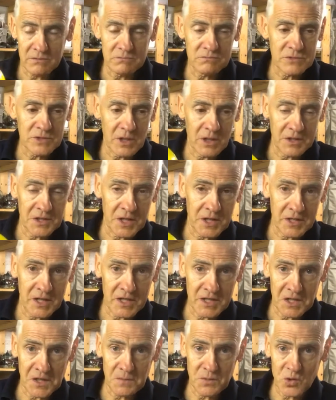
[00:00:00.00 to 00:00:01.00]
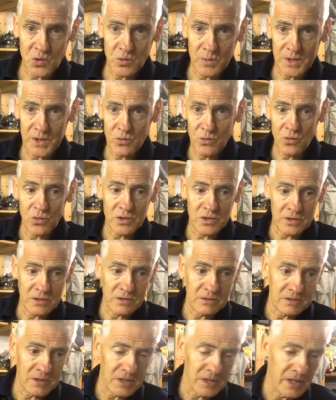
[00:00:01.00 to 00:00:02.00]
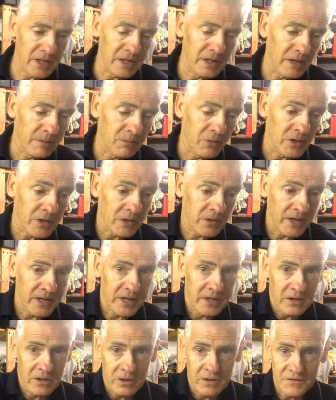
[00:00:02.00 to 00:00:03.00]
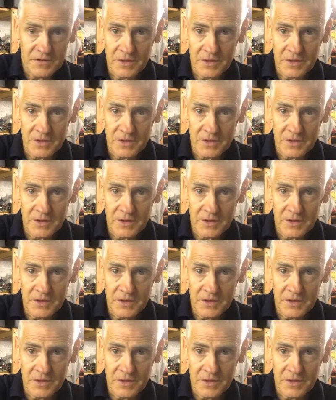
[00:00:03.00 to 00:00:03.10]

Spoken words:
you know, so it doesn't absorb any water and end up by cracking off.